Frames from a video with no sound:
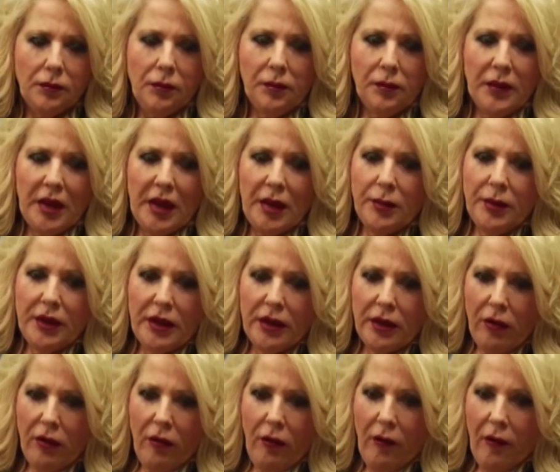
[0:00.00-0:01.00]

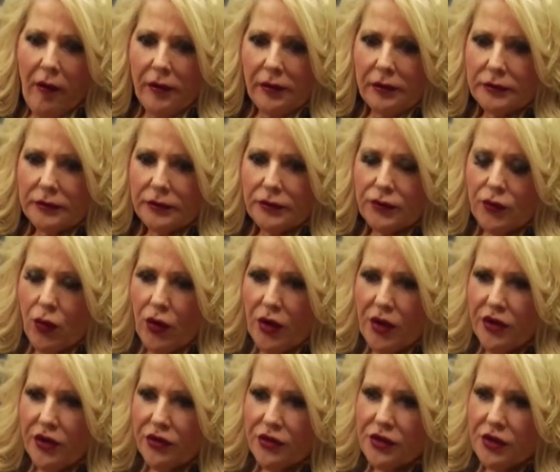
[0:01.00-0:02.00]
maybe 4
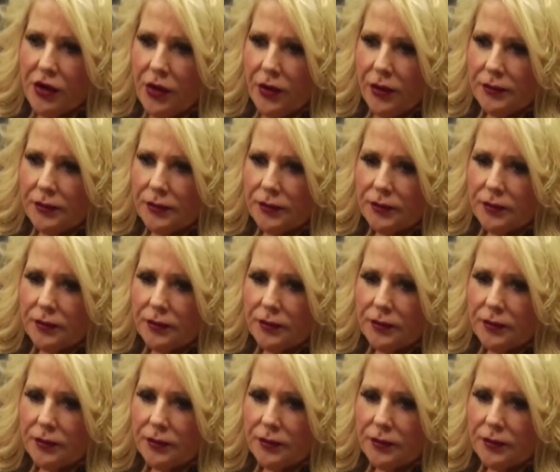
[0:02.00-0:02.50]
years ago.